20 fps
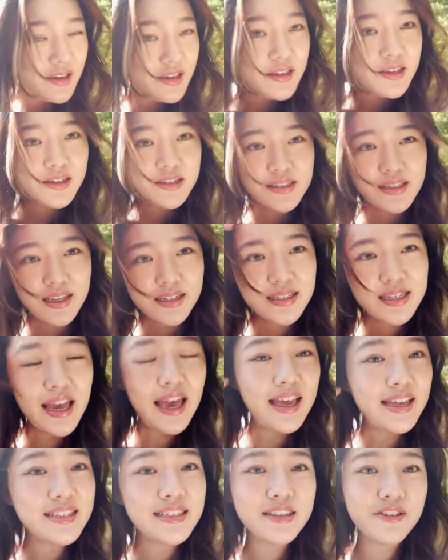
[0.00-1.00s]
There's like
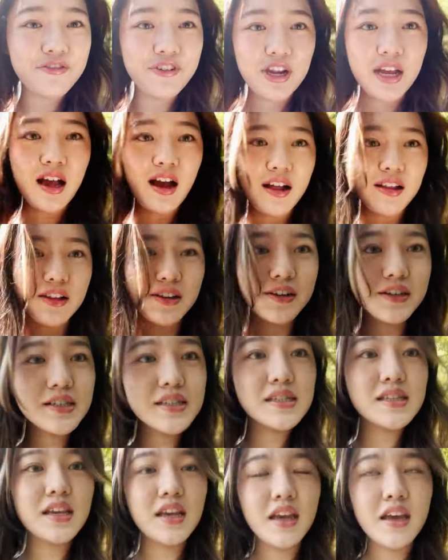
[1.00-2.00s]
10 different colors.
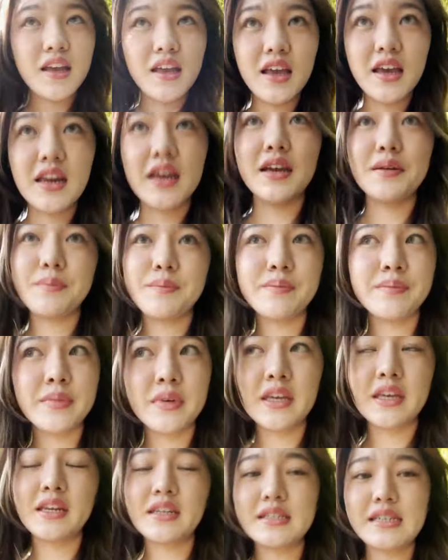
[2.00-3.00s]
I'm
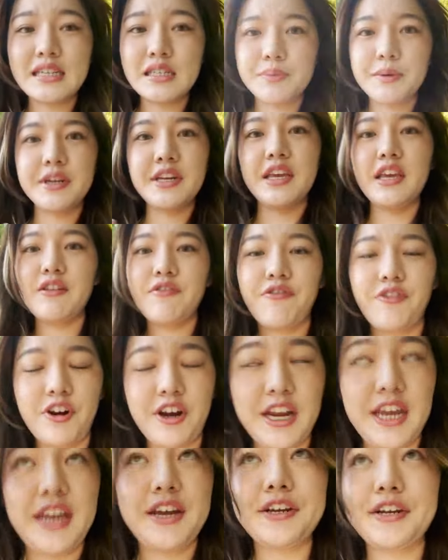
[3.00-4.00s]
in a desperate need for a
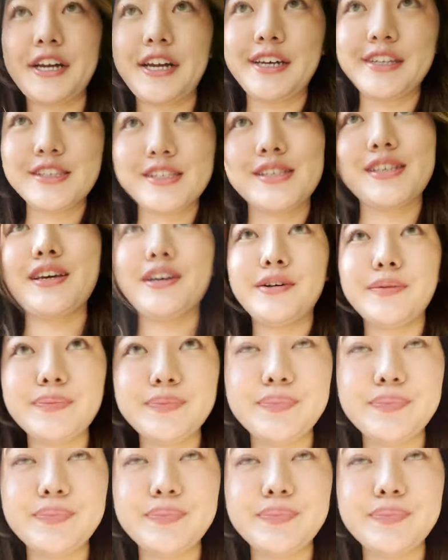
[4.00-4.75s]
haircut, so